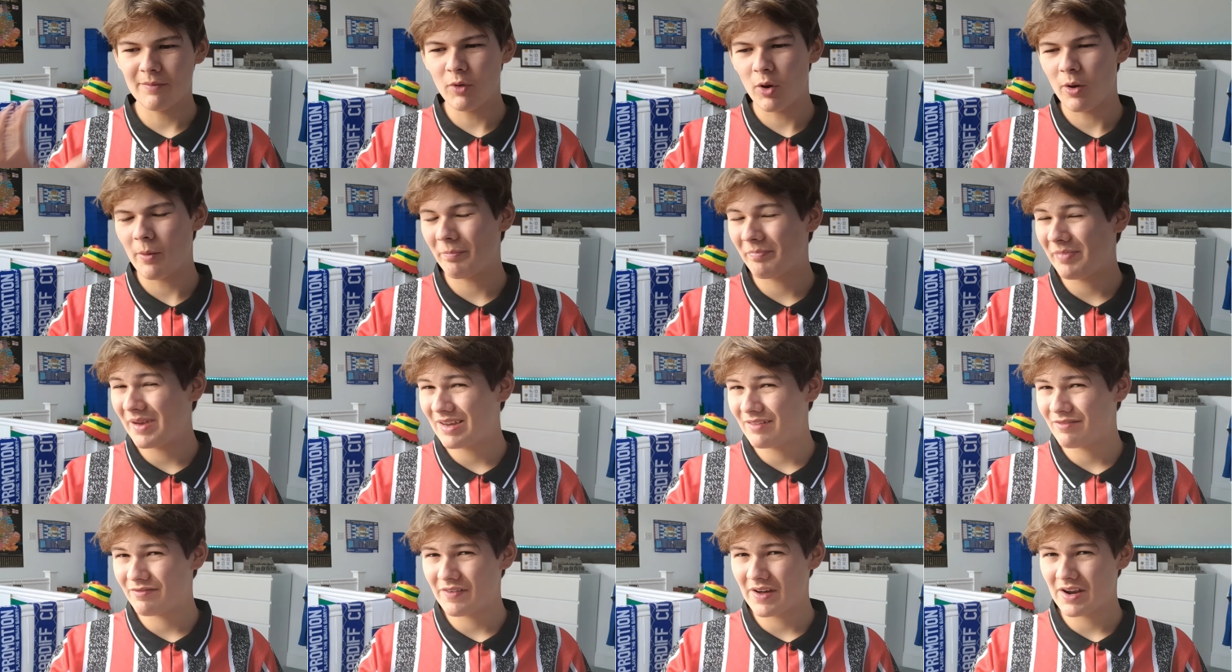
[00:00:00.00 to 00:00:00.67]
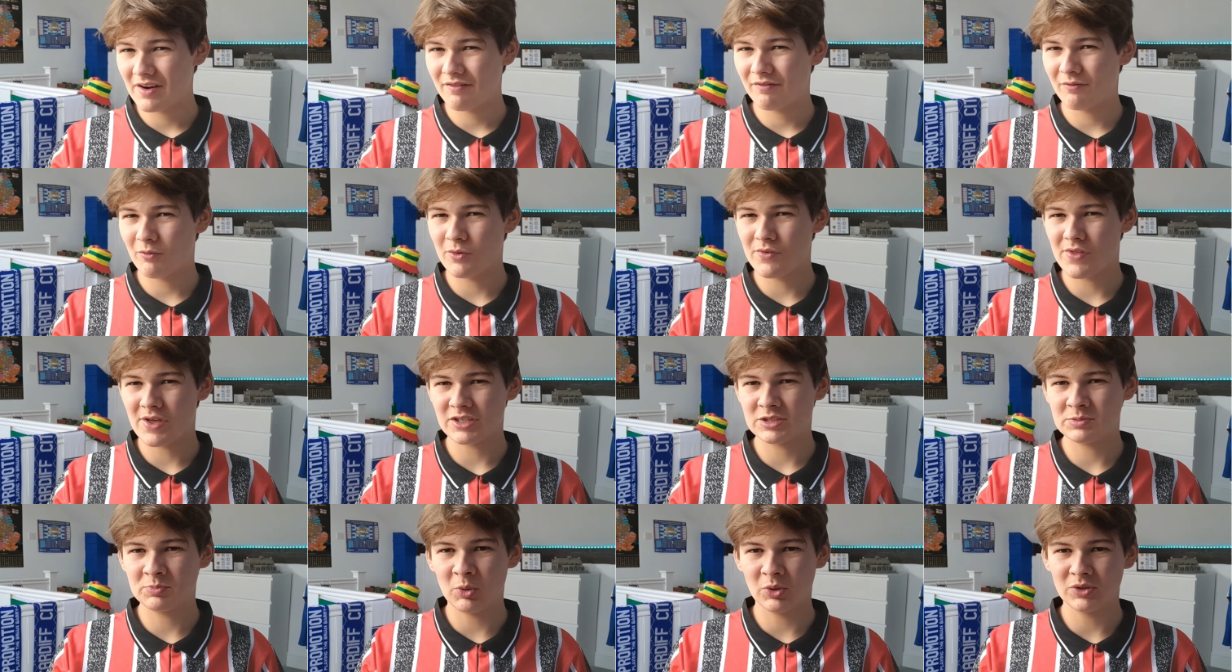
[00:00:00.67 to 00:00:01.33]
not a big fan of what
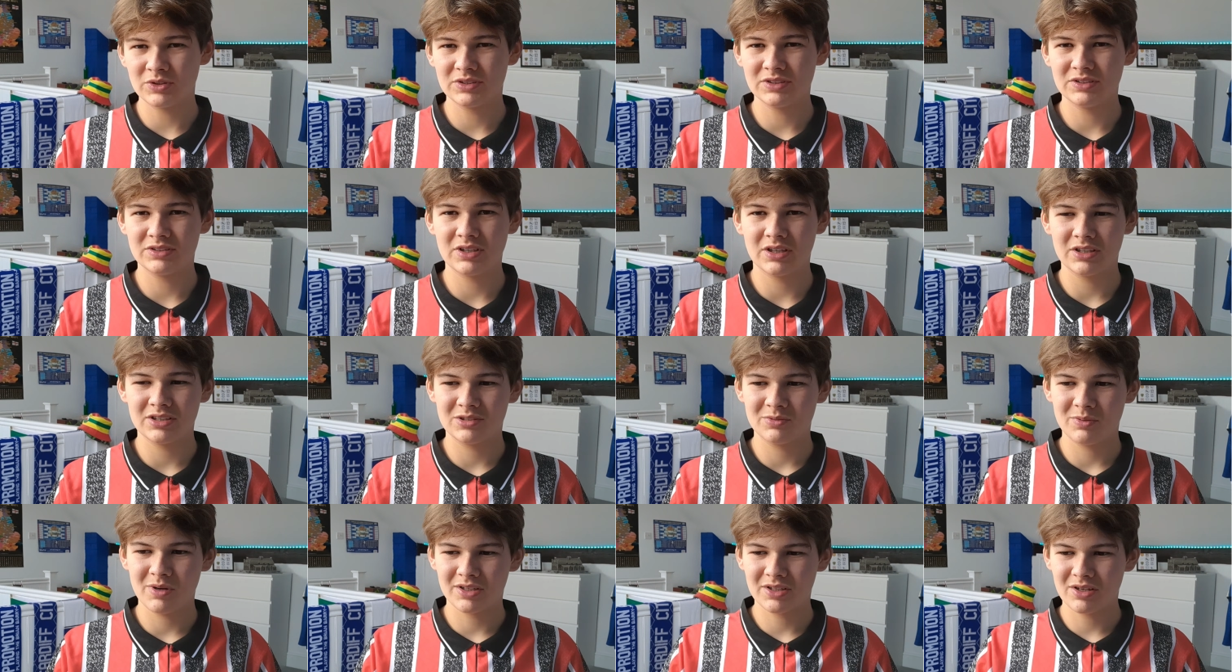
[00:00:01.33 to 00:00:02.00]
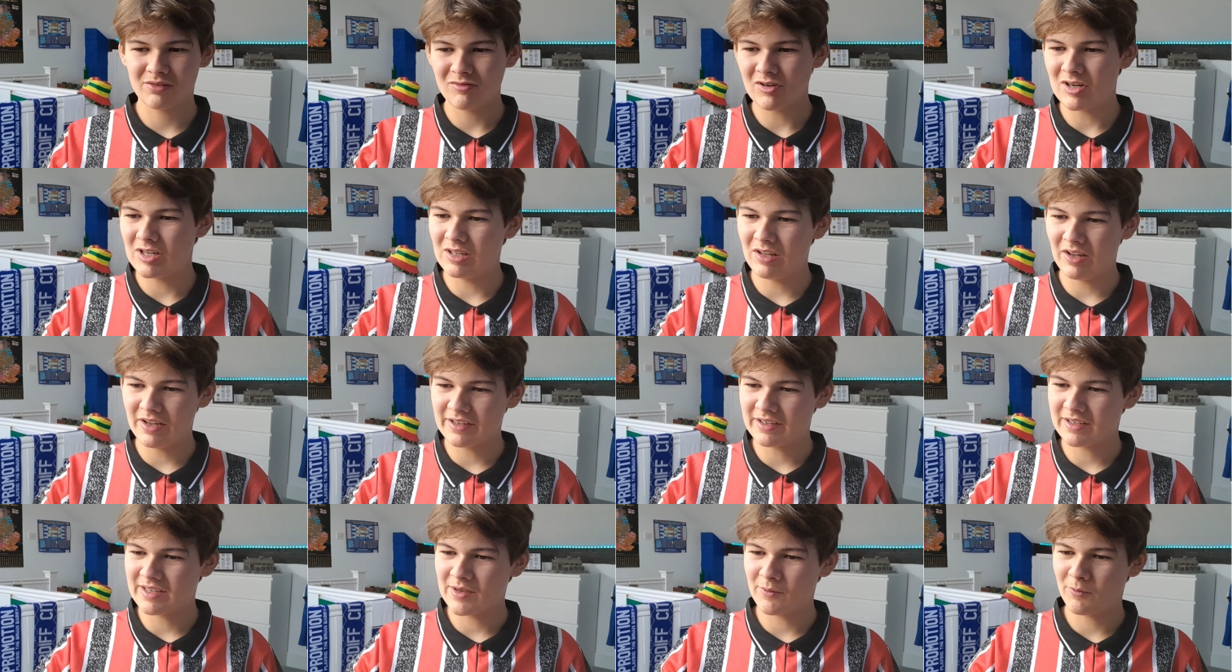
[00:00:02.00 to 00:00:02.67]
that sponsor's done to it. I don't really
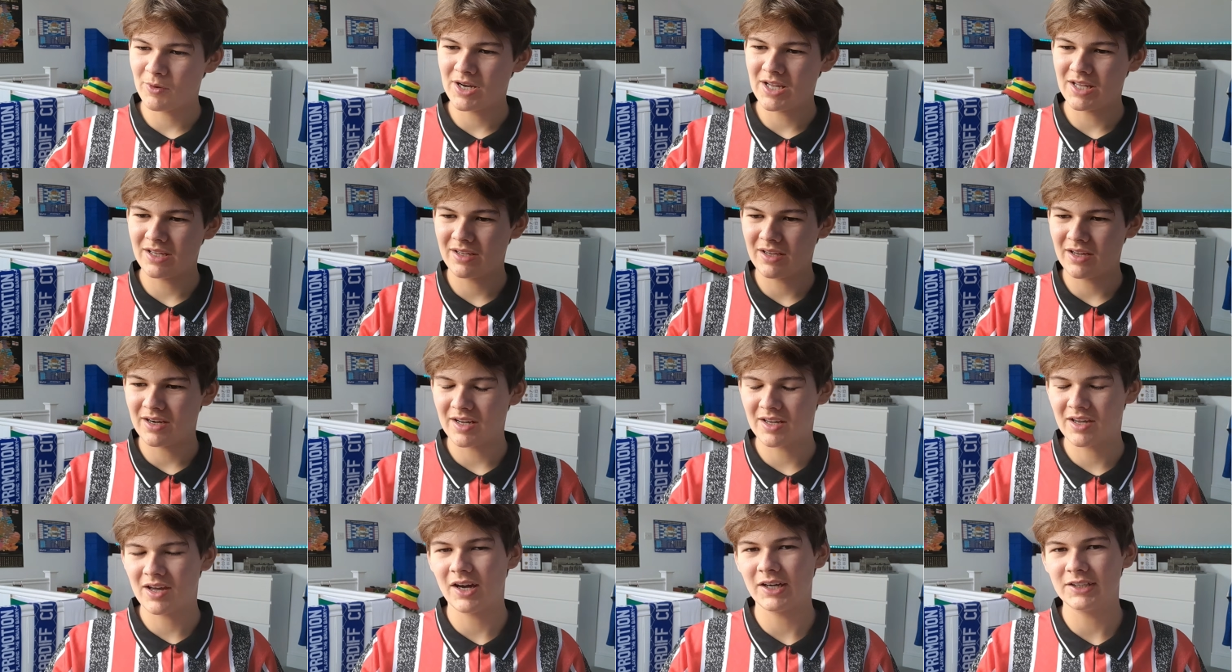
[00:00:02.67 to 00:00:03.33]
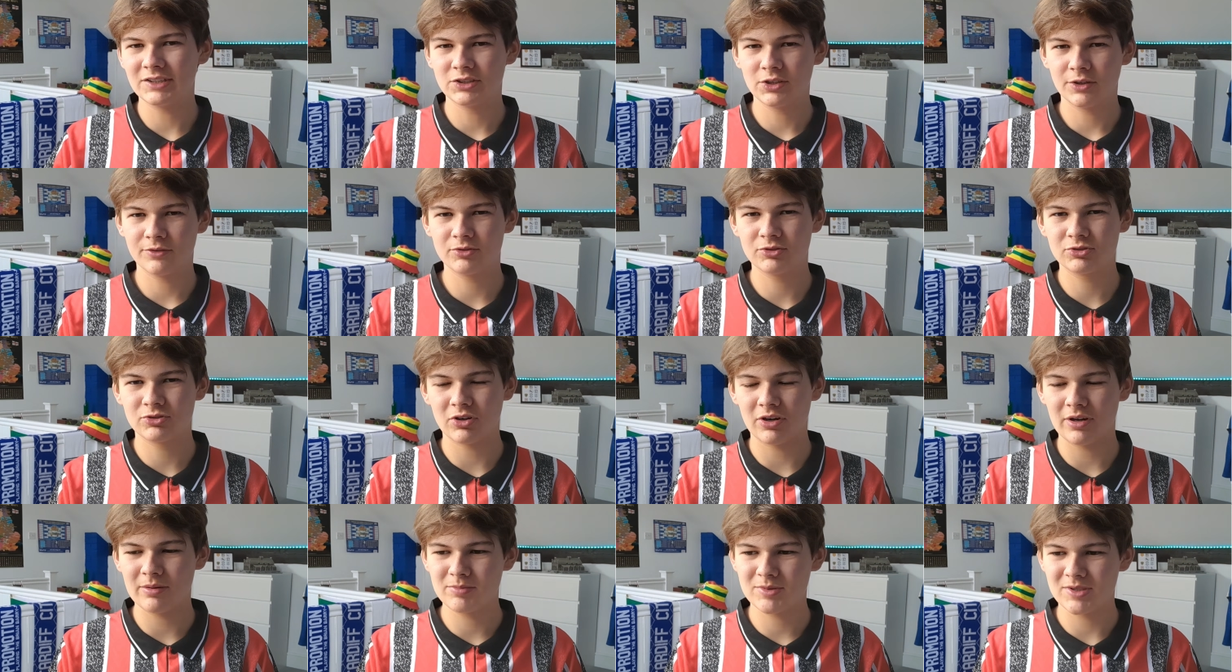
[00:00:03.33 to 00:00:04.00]
like it when it kind of cuts off
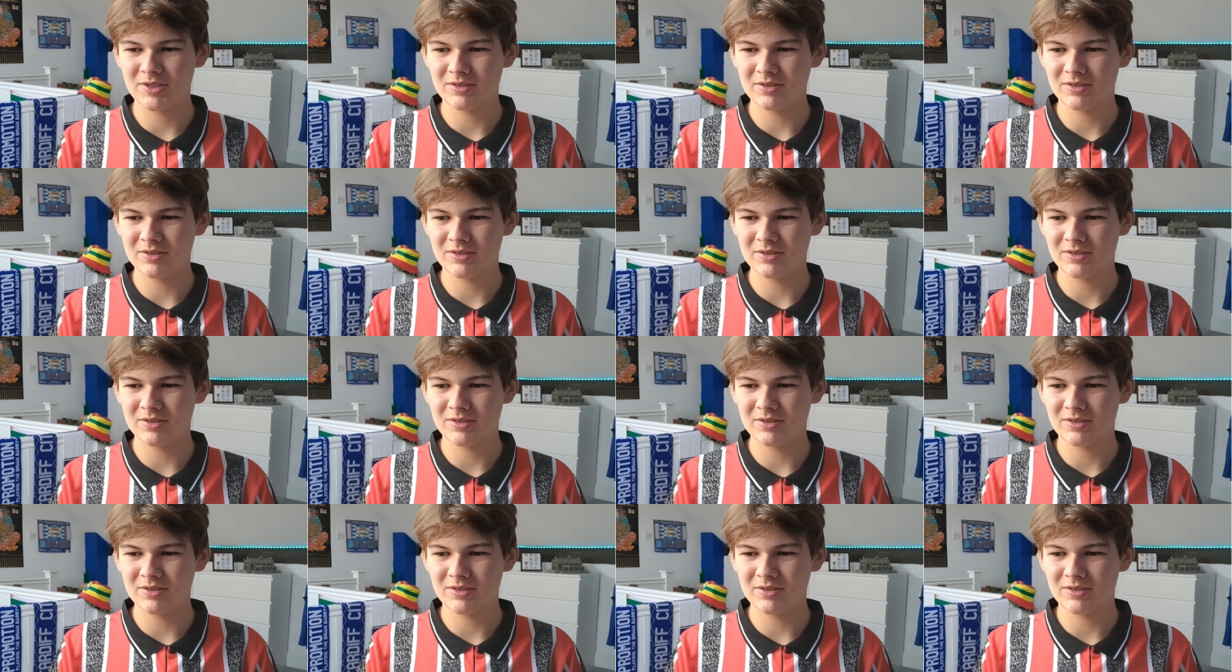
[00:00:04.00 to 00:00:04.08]
stripes